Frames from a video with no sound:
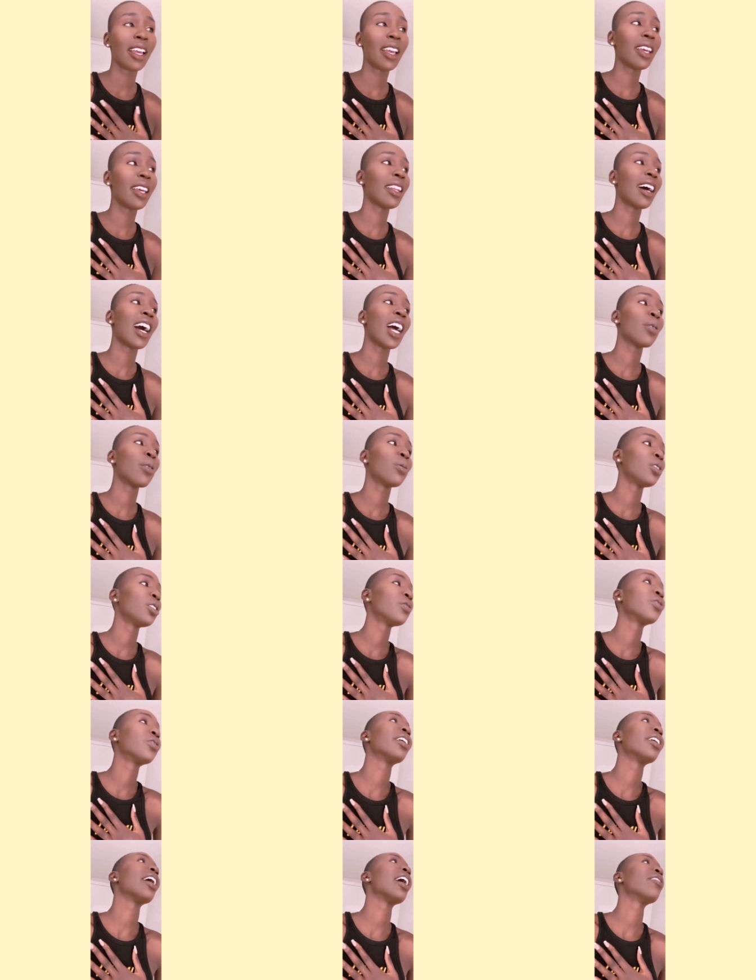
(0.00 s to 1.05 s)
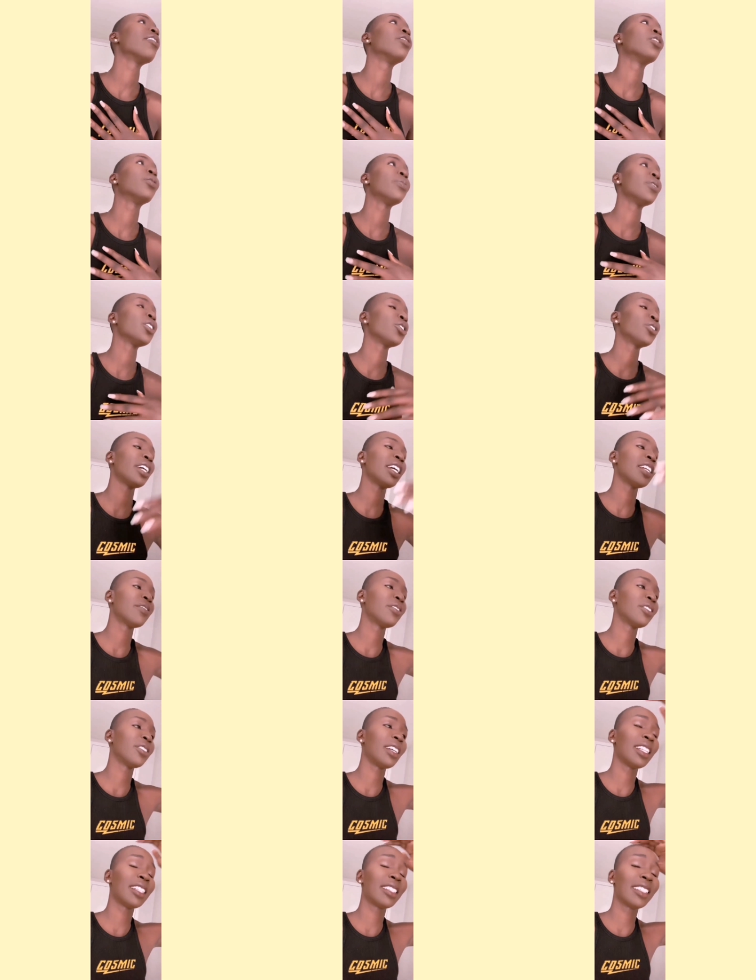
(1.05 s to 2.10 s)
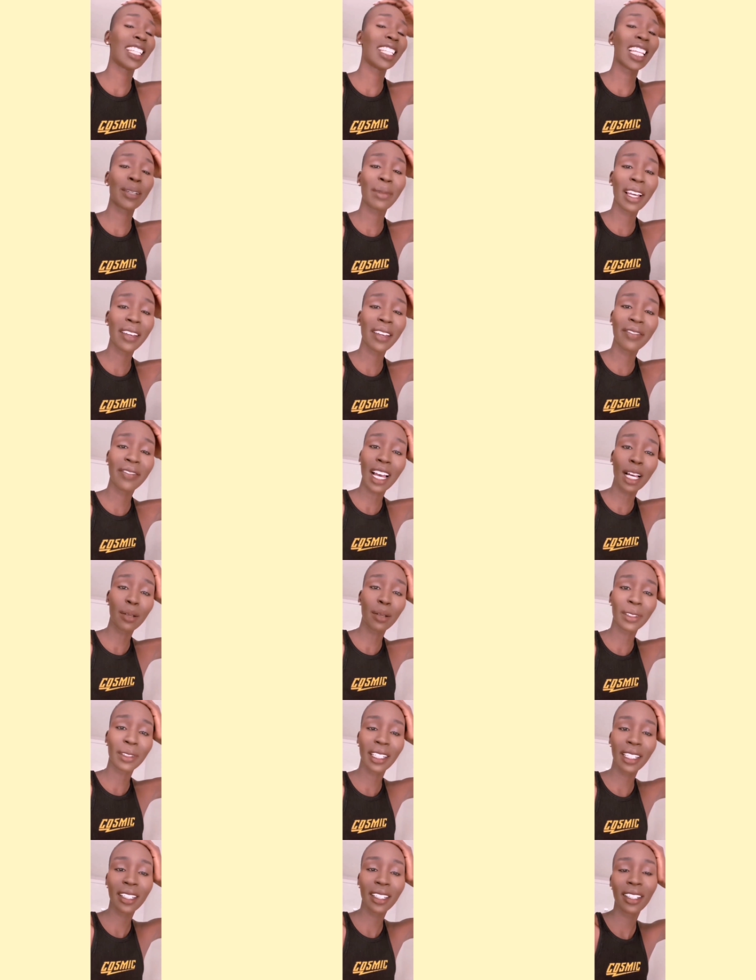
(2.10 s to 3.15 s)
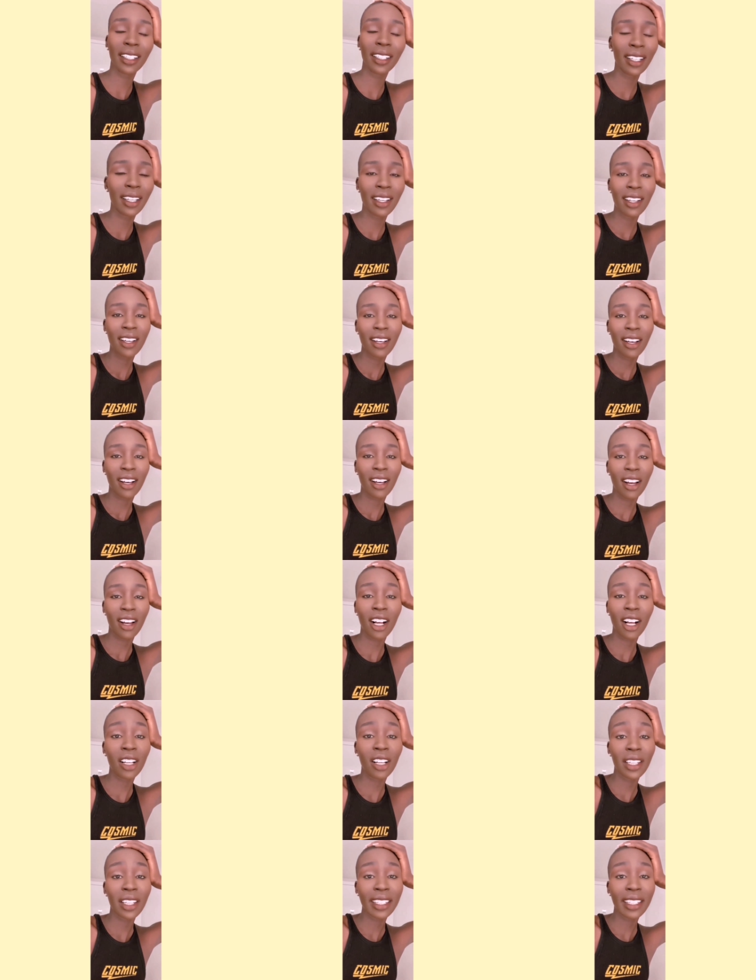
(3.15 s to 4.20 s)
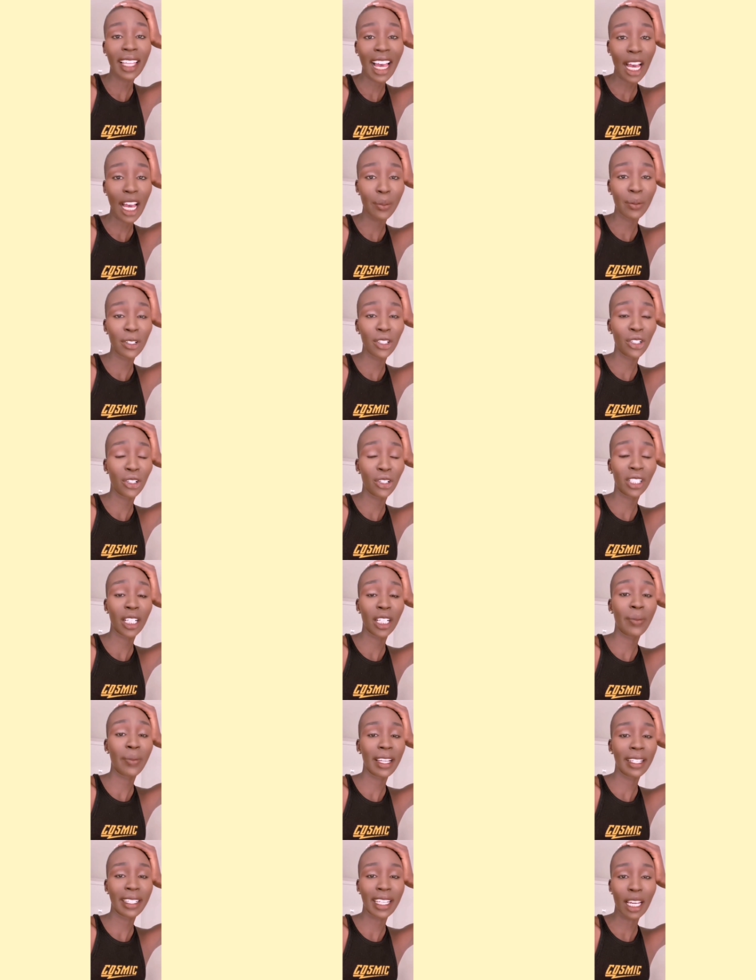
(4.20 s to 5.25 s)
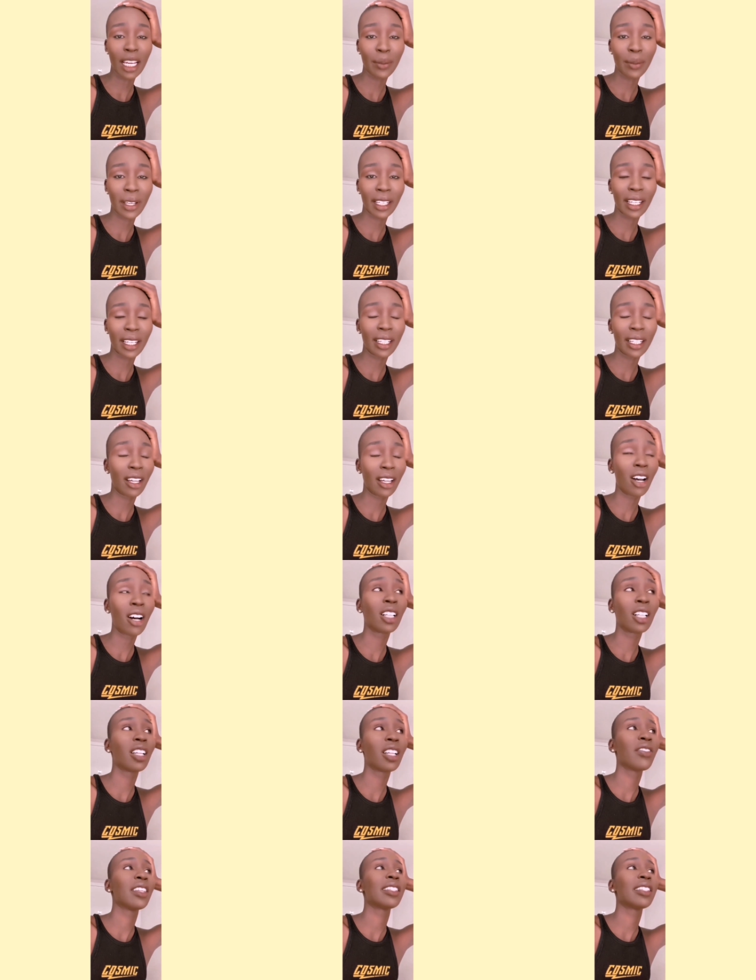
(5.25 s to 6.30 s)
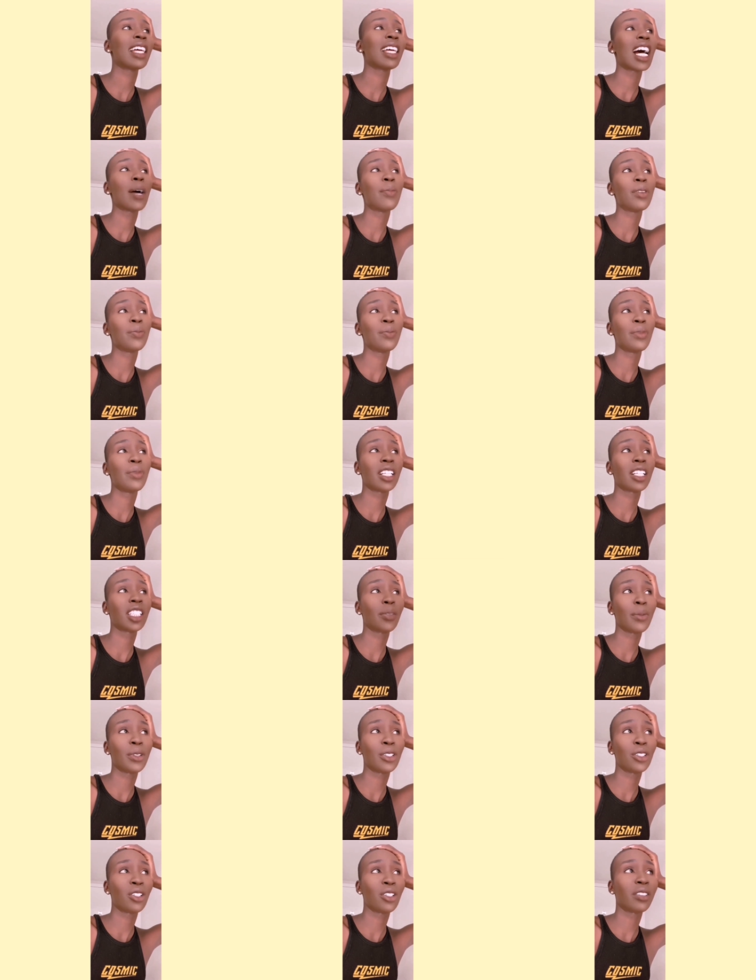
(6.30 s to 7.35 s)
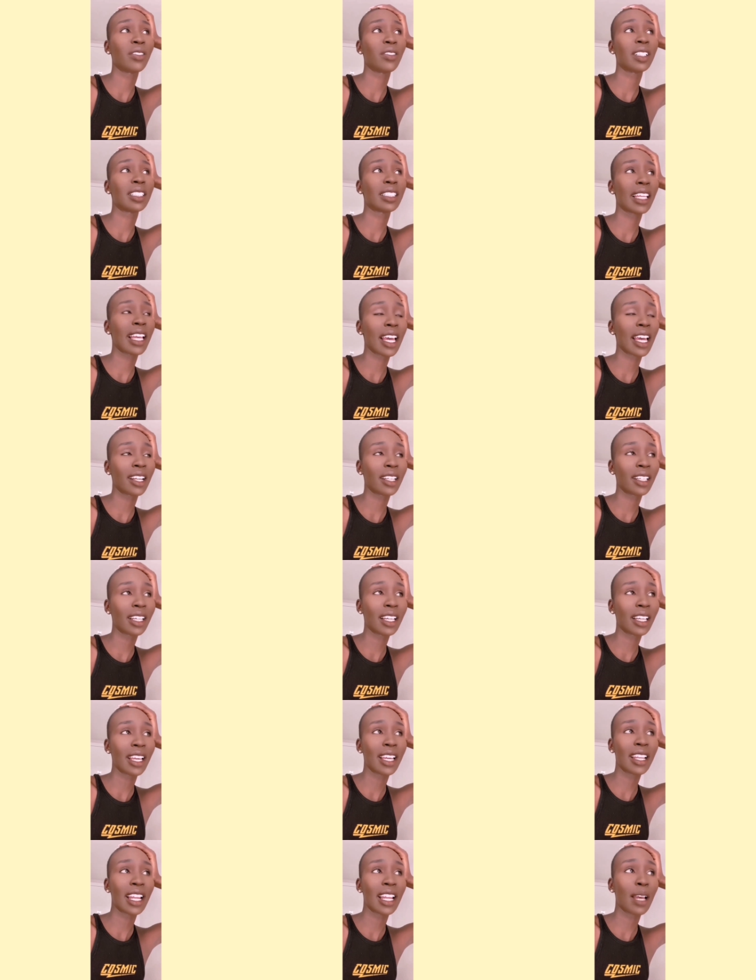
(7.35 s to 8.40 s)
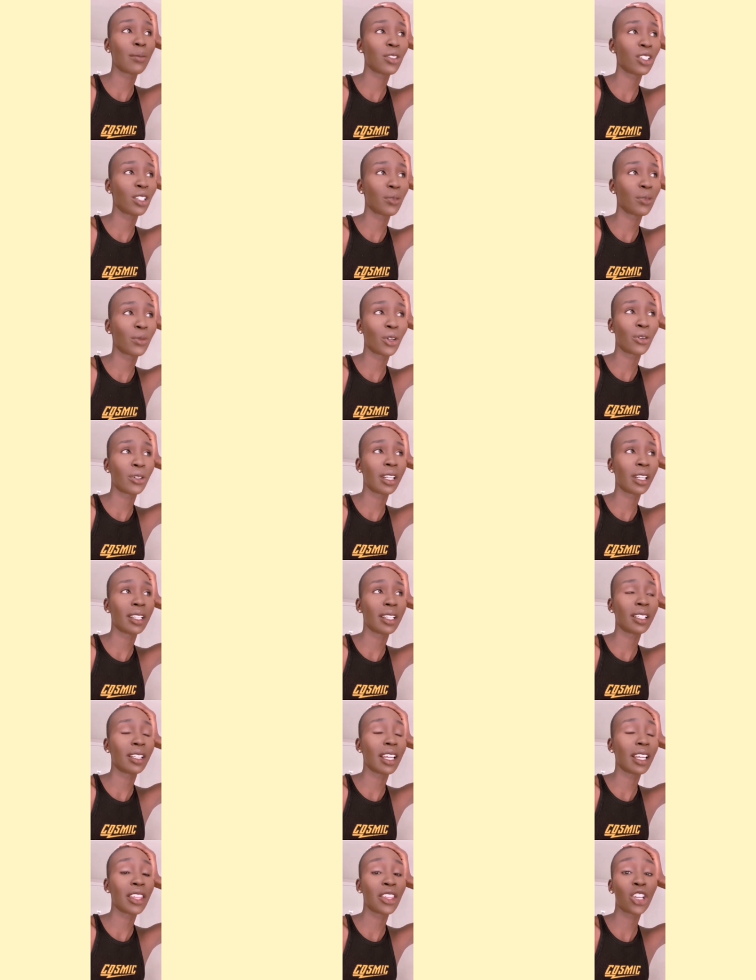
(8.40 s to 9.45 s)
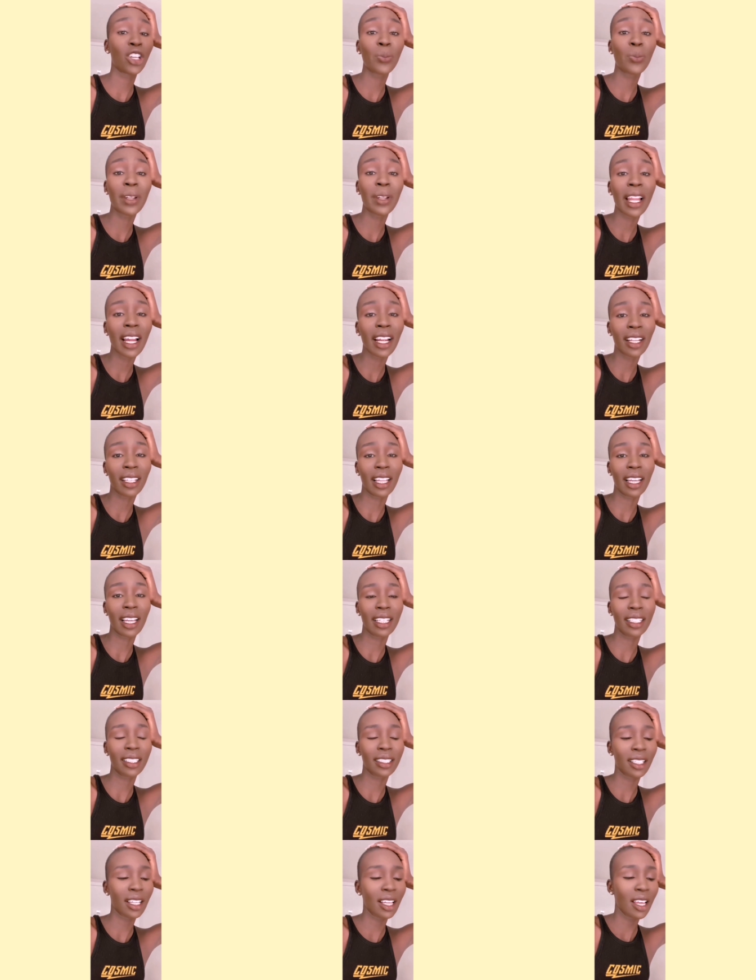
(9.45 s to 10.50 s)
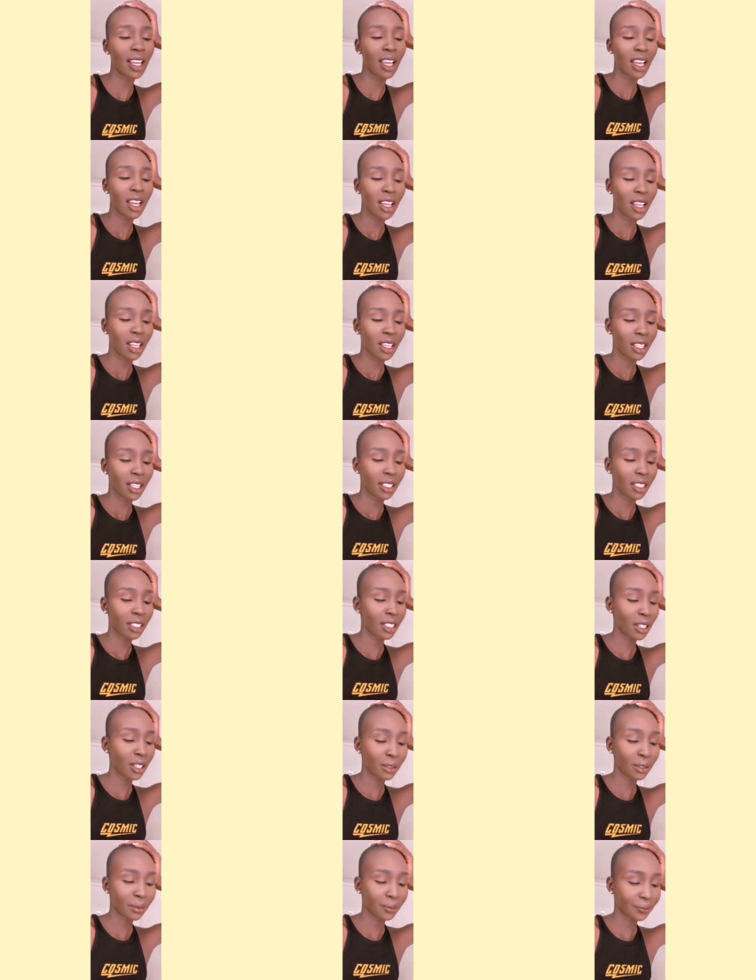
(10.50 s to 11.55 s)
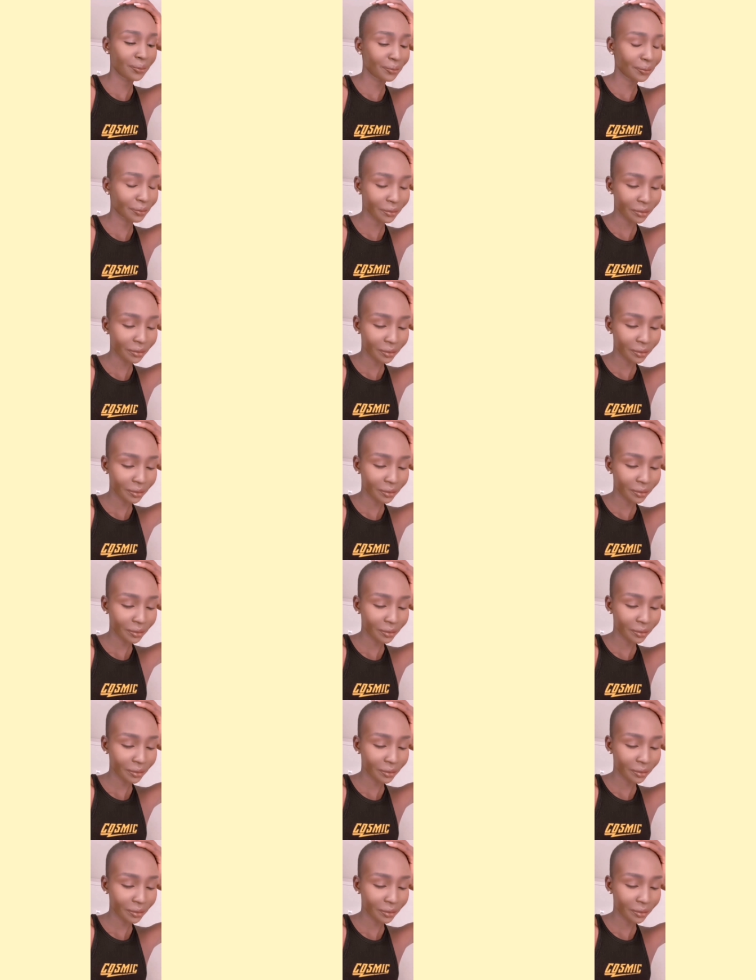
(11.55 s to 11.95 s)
And I will forever be grateful. And seeing my family, all this happened during a pandemic and all of this happened because of Miss Universe Canada and MG Mode and Ethiopian Airlines. So